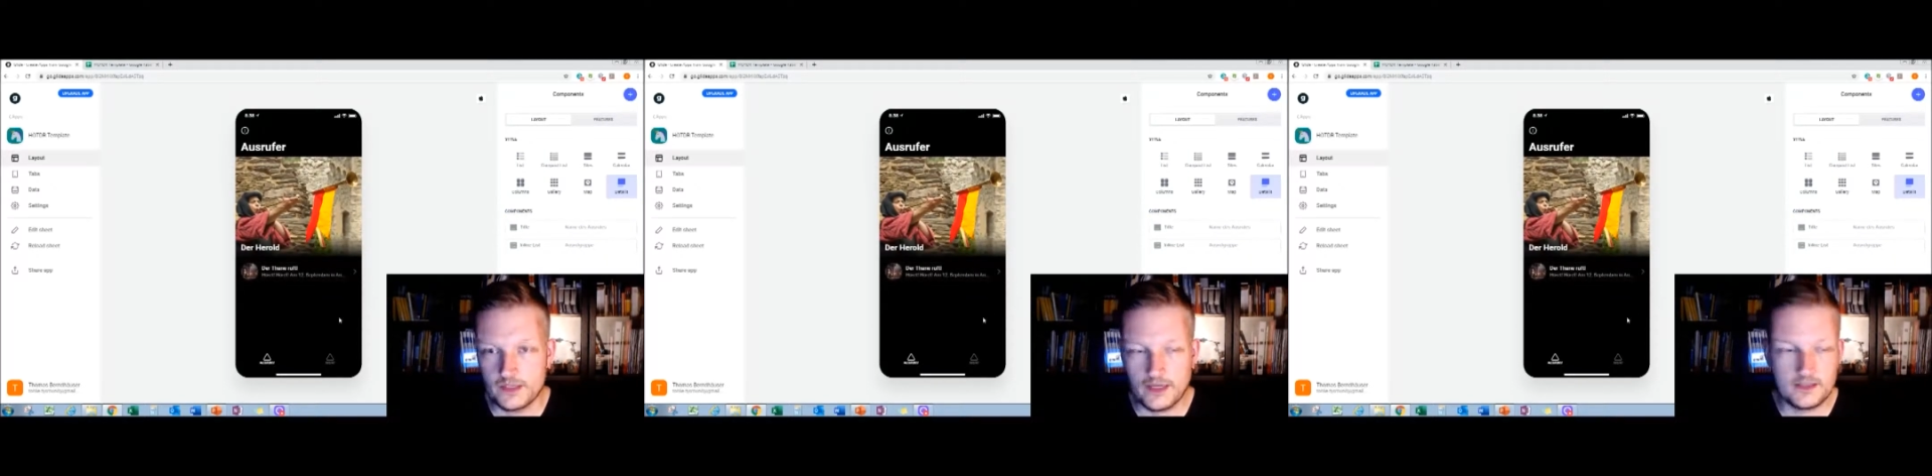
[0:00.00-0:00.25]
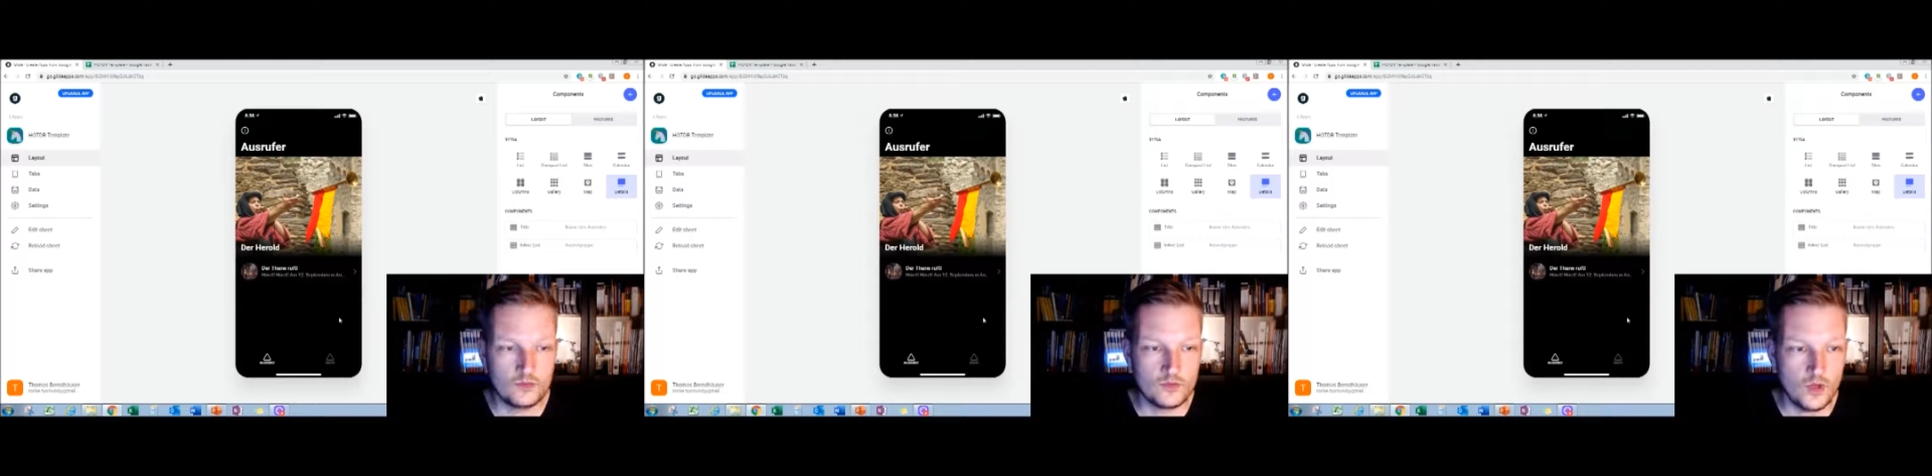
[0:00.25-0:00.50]
I
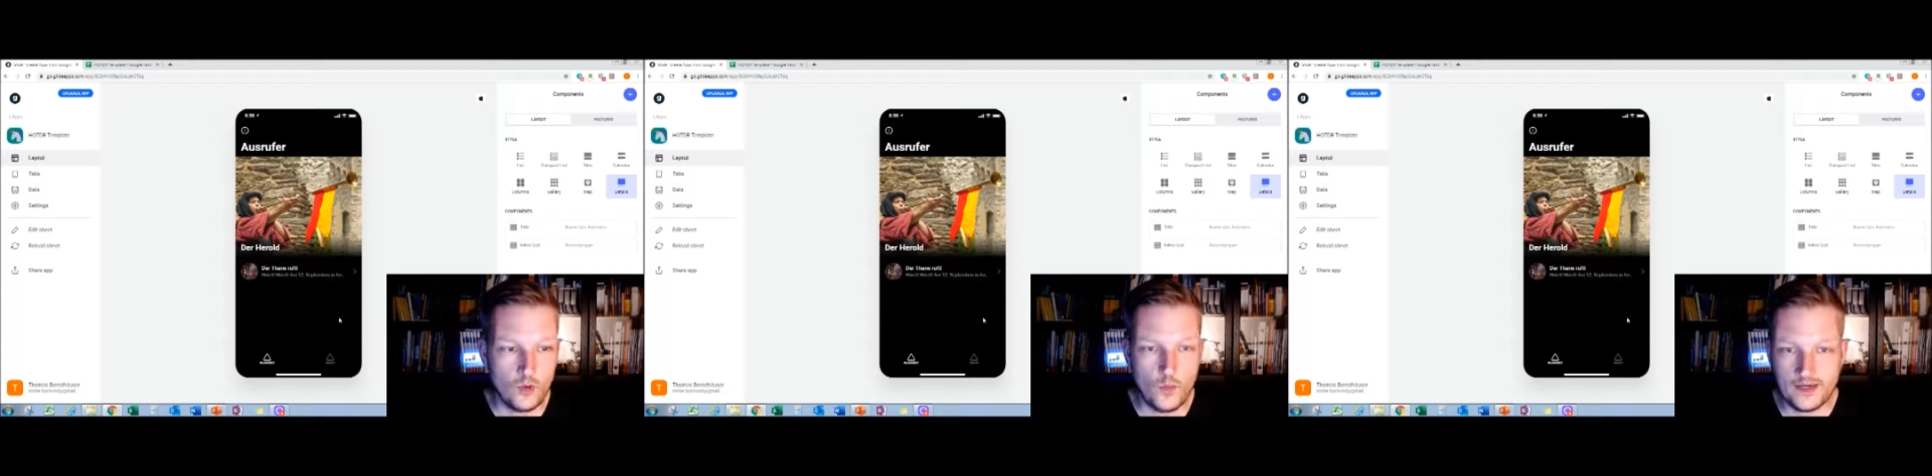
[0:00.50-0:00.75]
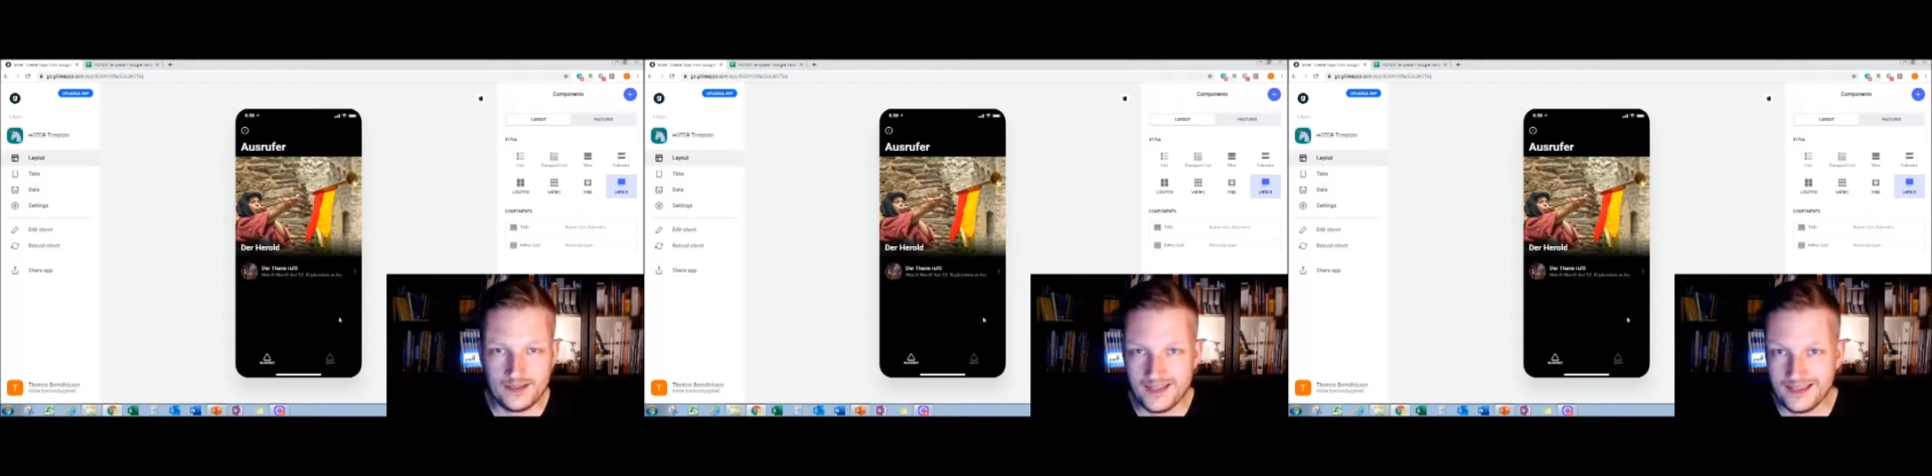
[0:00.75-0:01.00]
don't know why
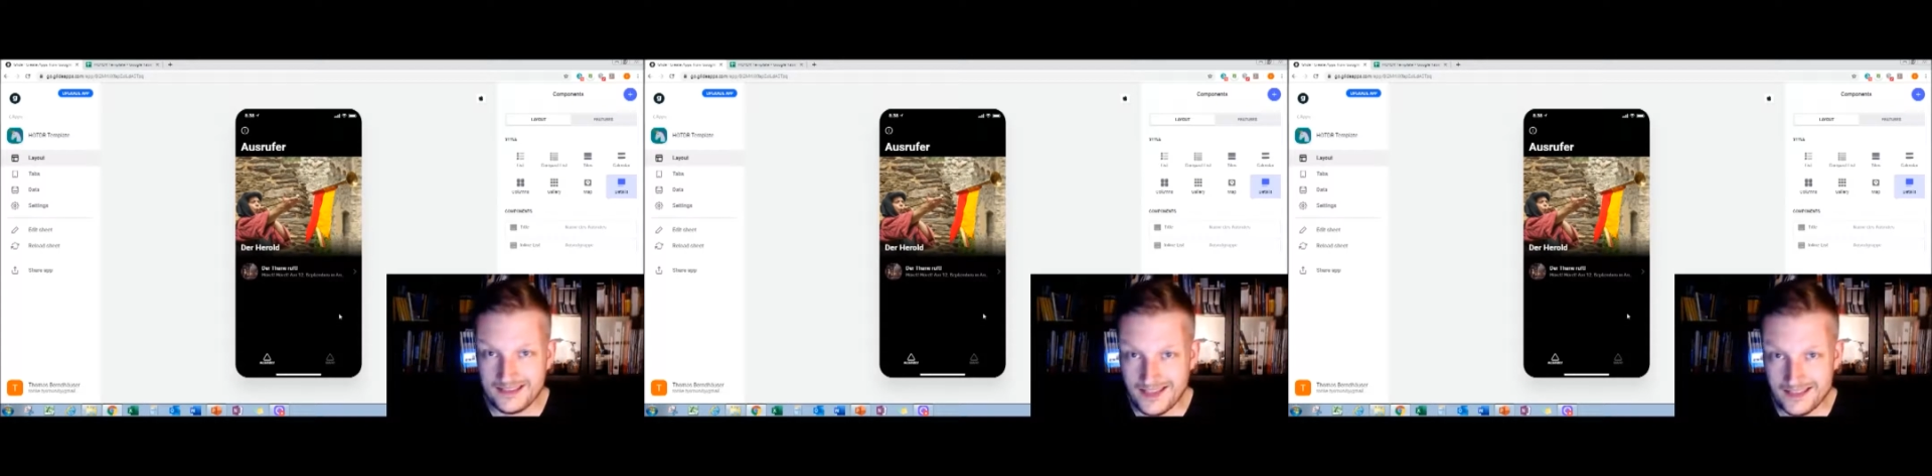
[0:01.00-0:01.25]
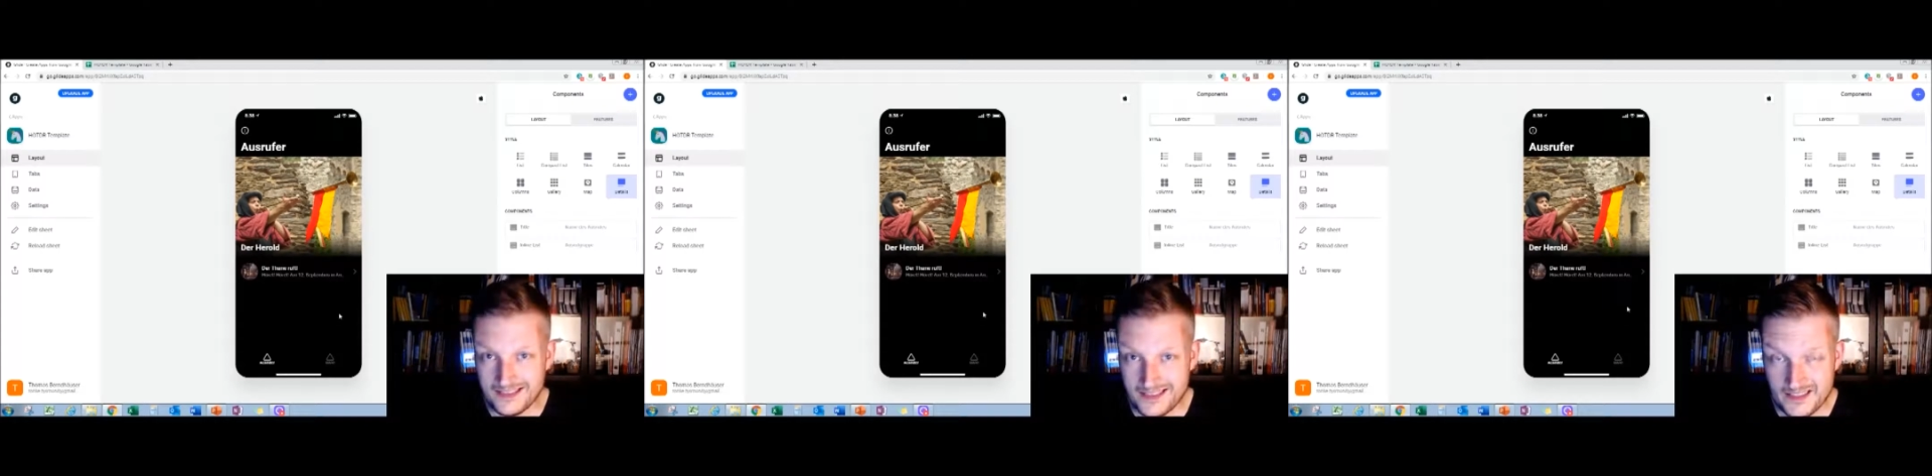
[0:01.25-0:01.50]
Glide
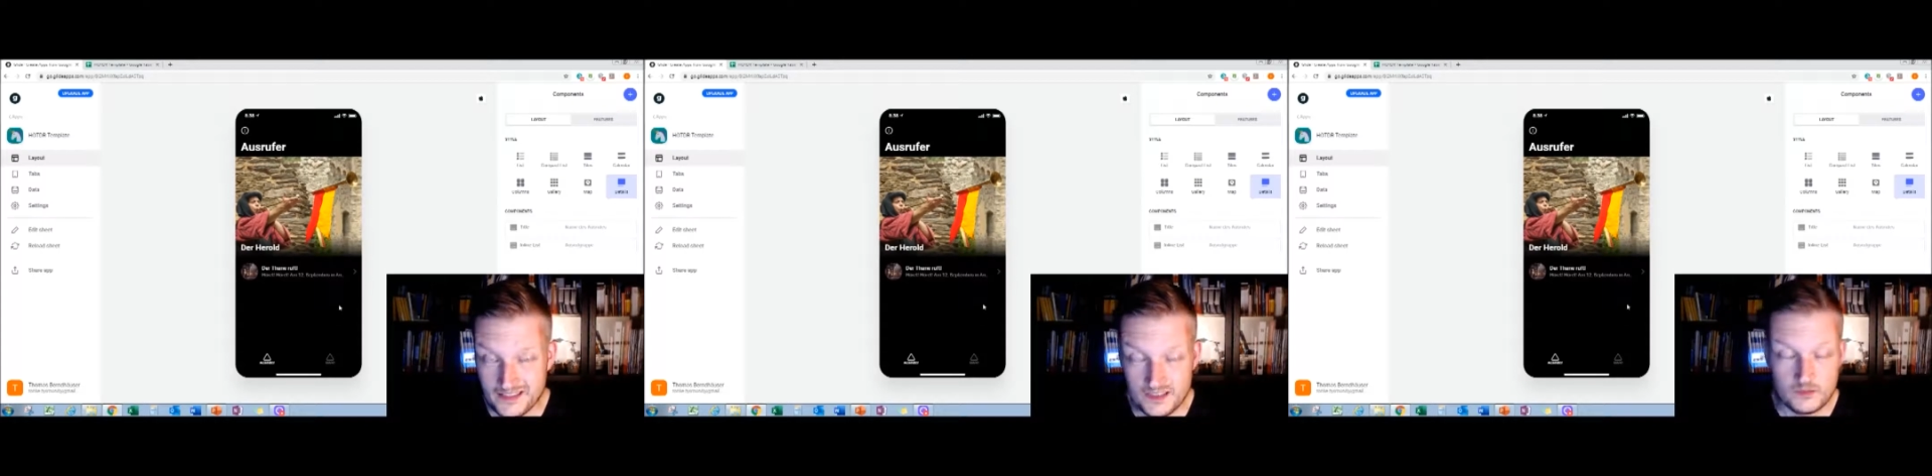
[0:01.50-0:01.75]
does this,